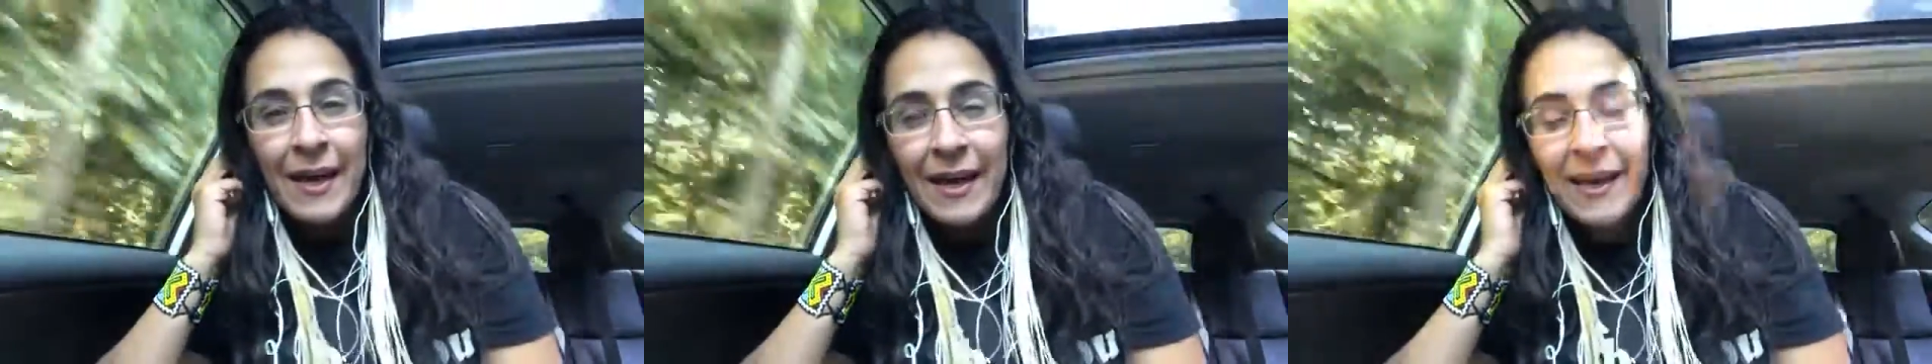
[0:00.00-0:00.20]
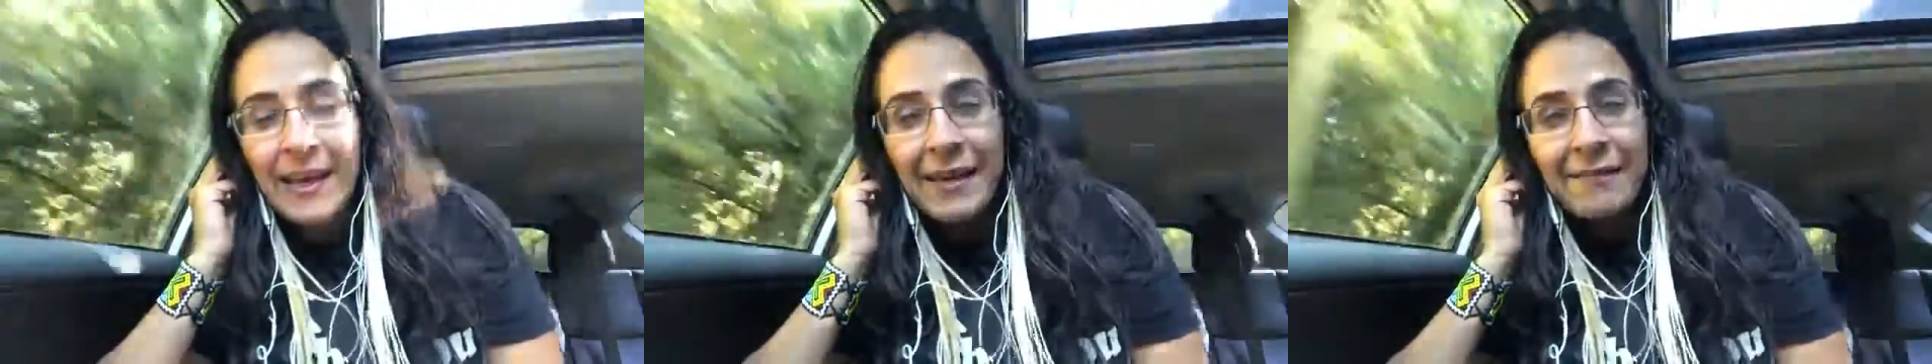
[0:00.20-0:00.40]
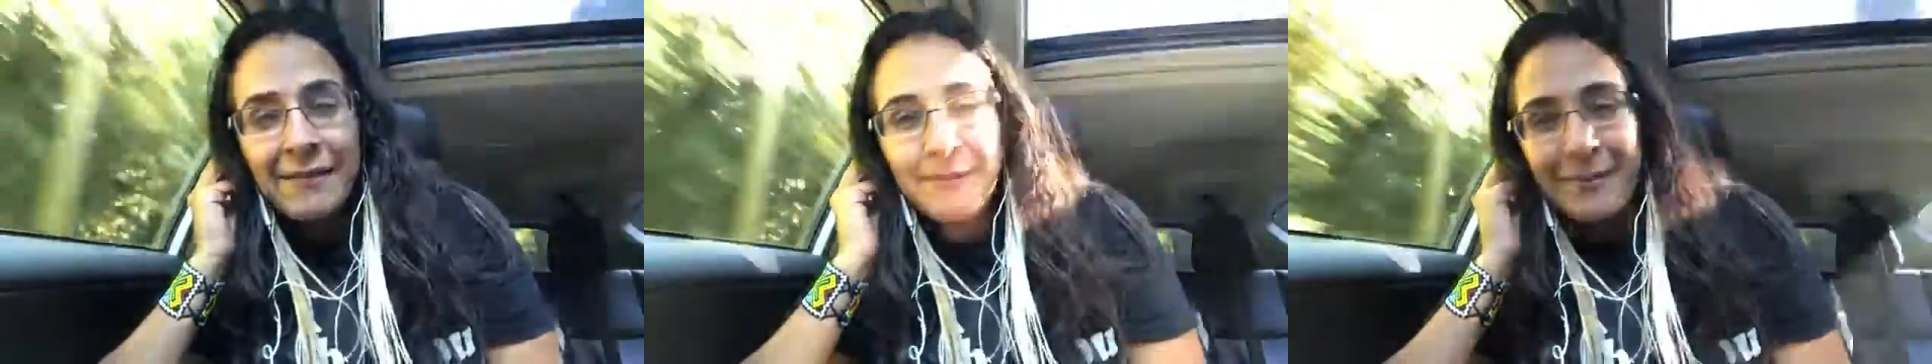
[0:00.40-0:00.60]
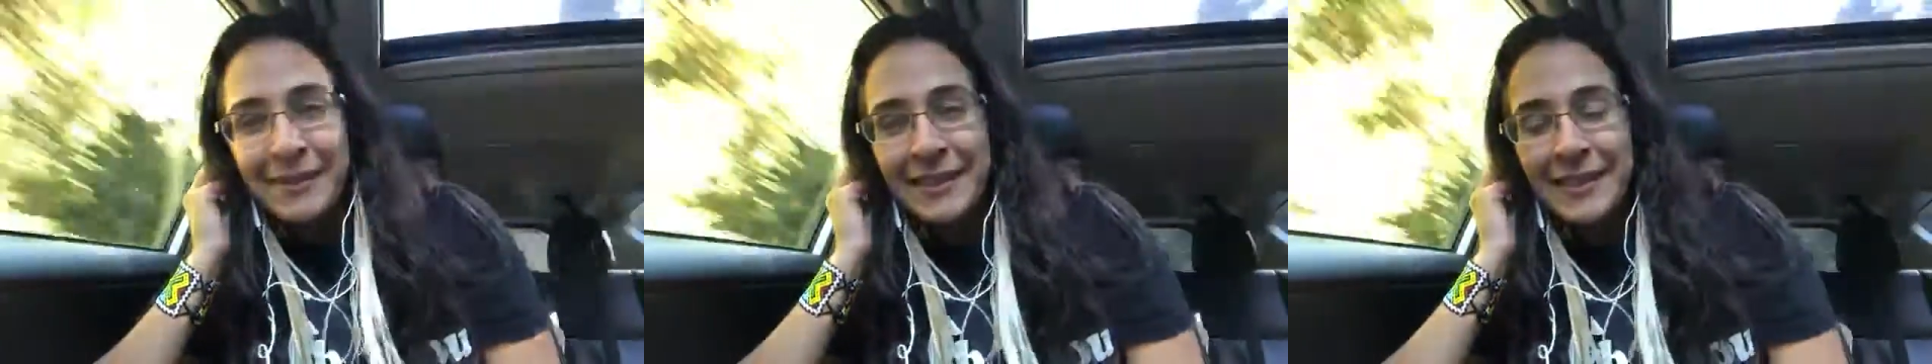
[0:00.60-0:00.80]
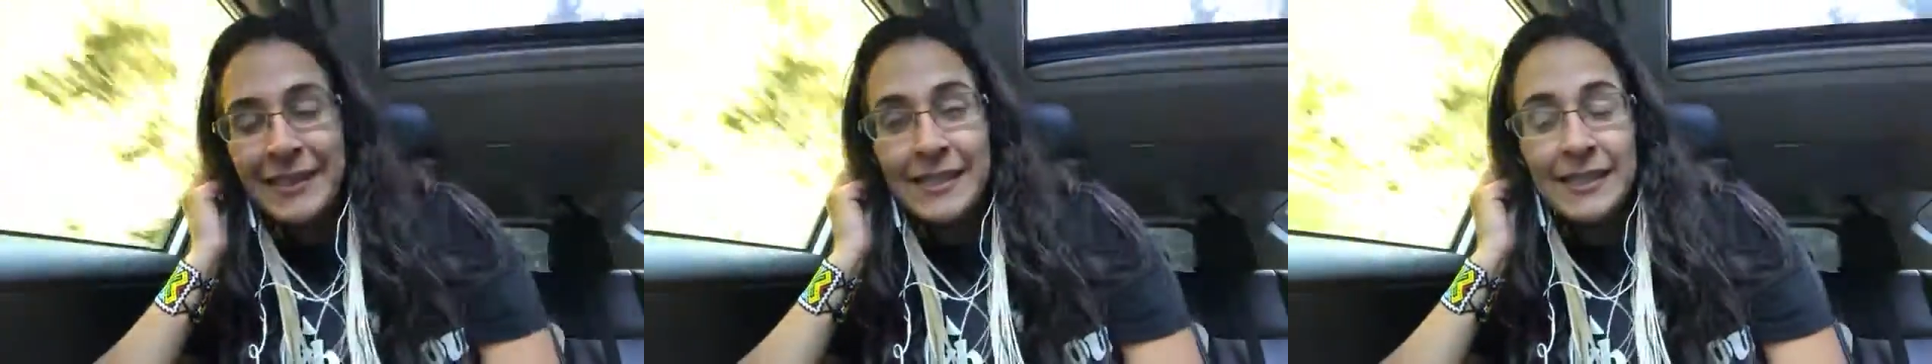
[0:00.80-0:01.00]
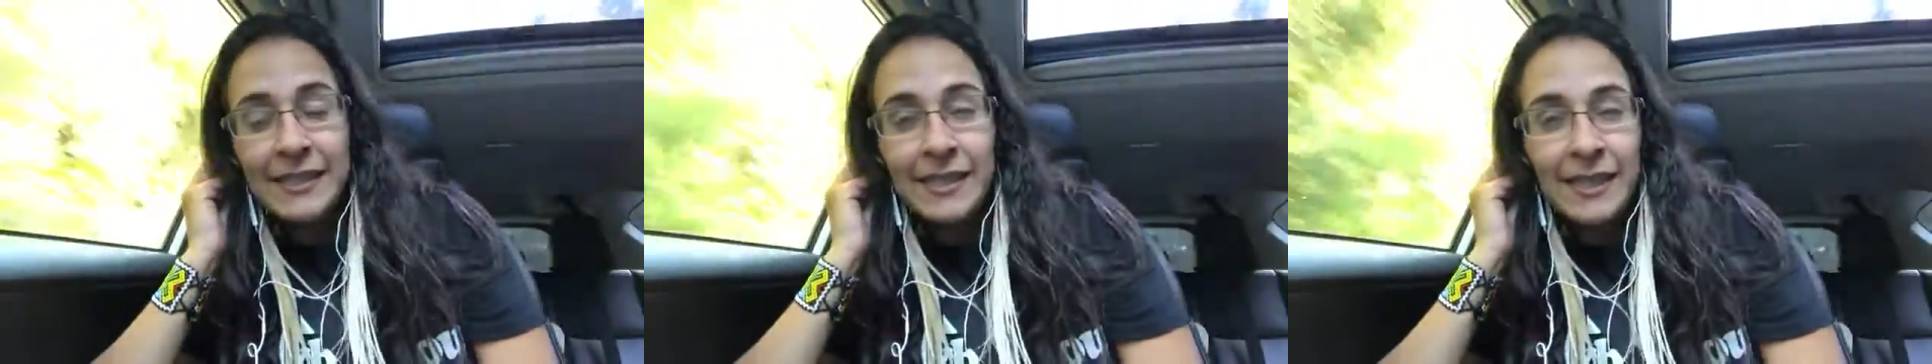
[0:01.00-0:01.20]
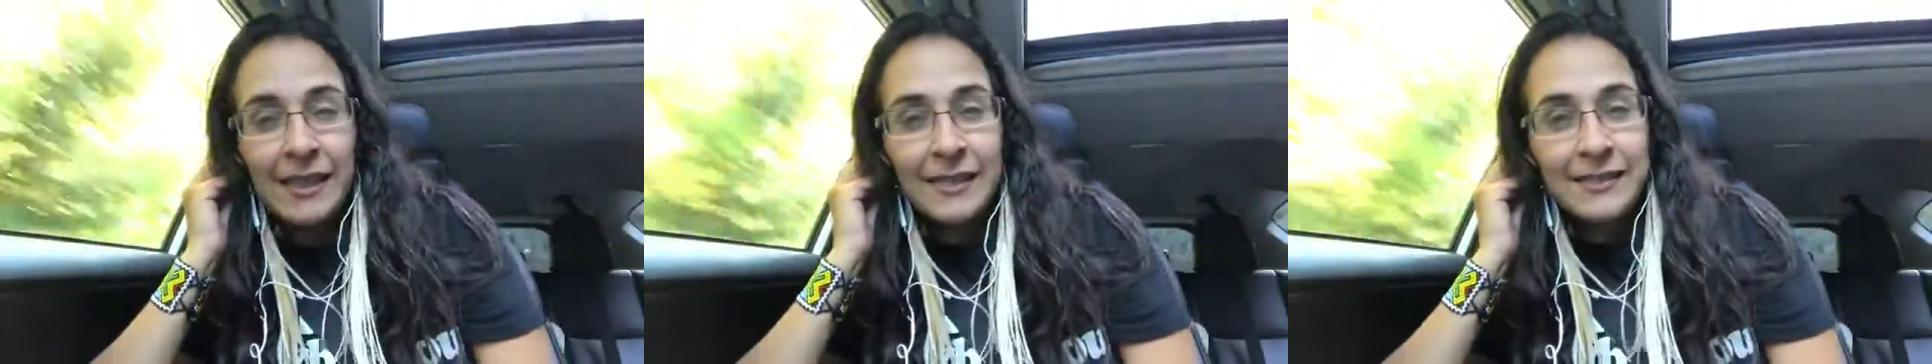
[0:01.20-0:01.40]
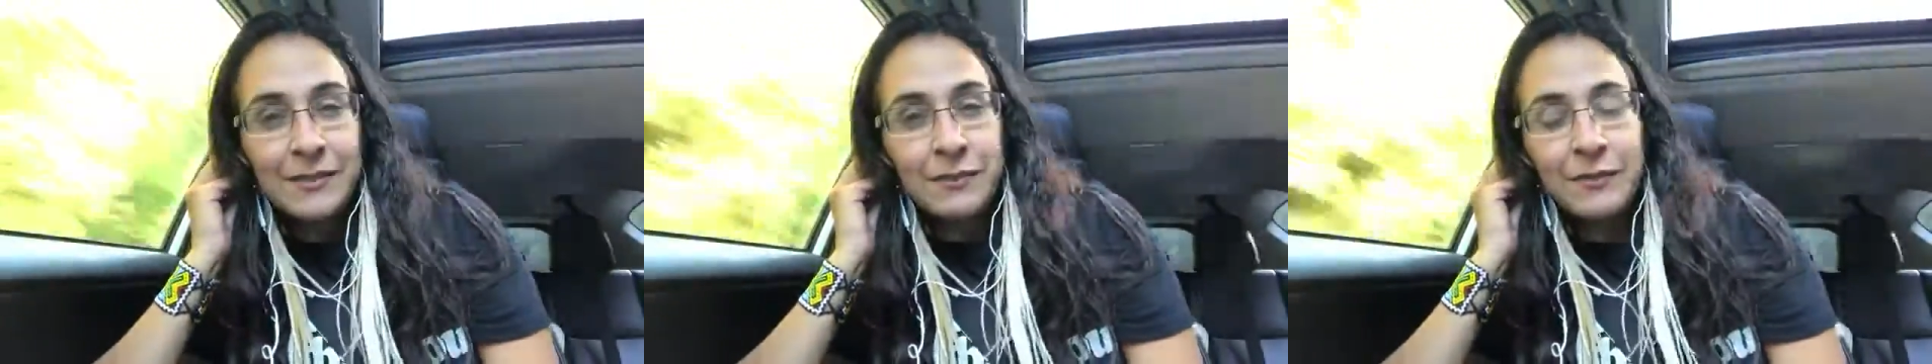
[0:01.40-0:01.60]
Hi everybody,
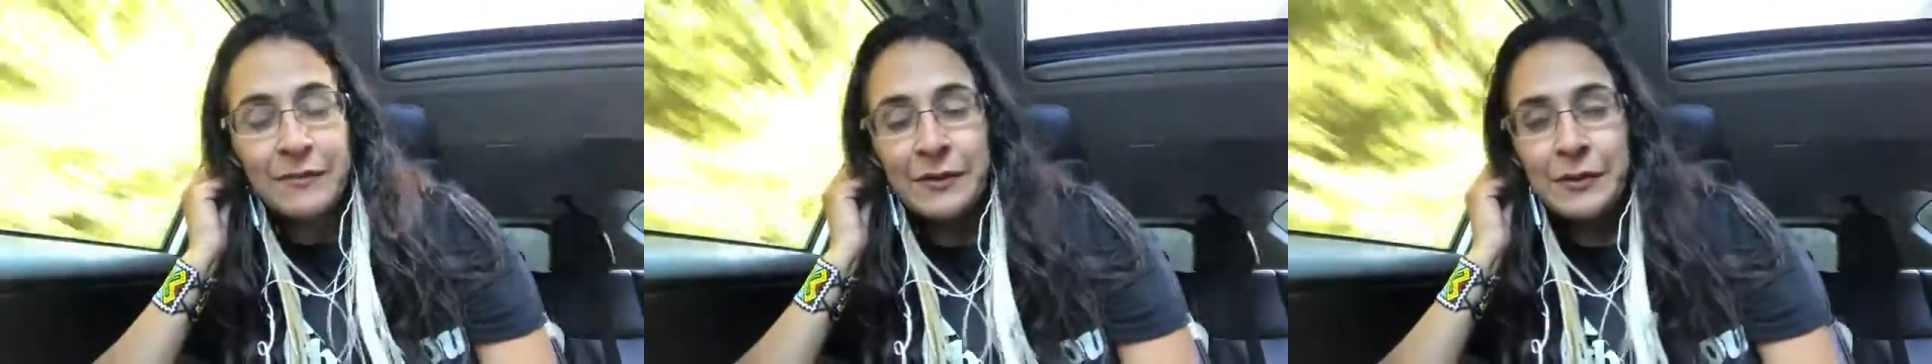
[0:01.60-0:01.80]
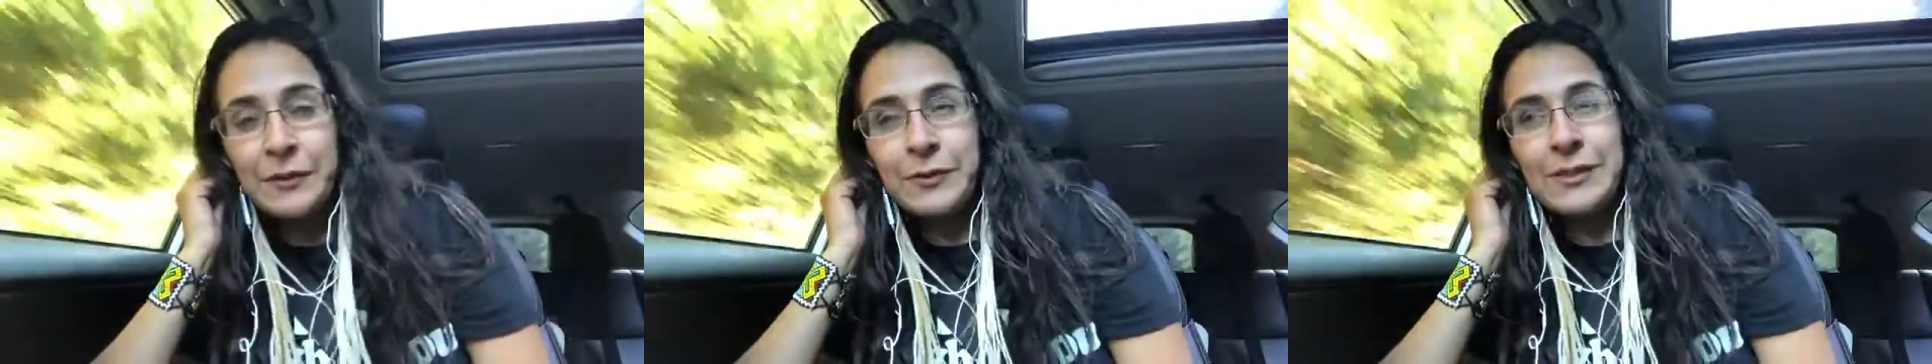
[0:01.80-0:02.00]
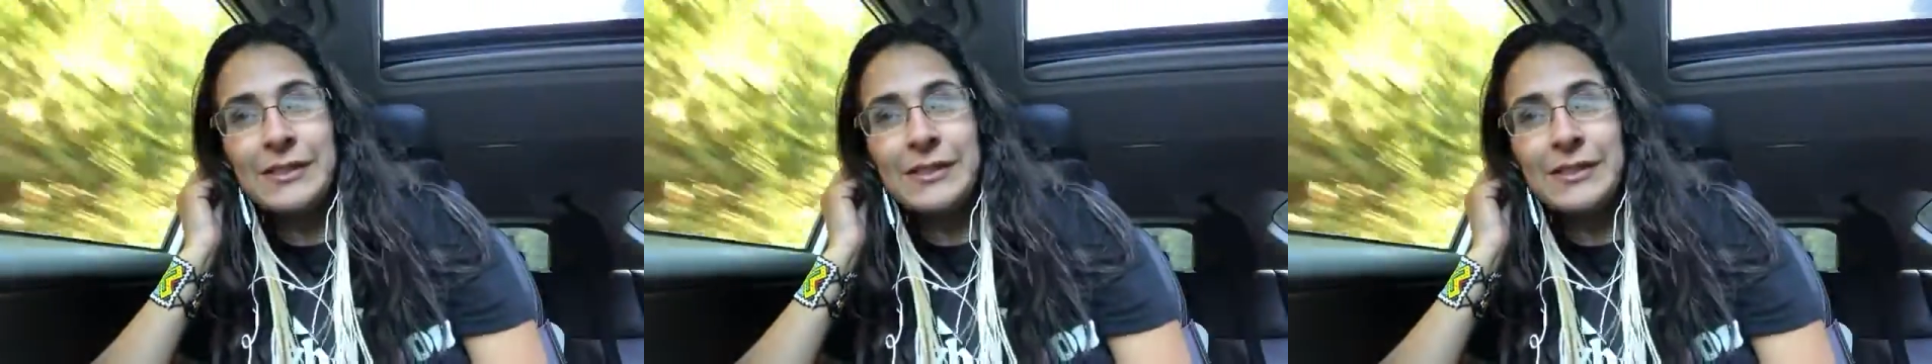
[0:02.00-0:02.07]
this review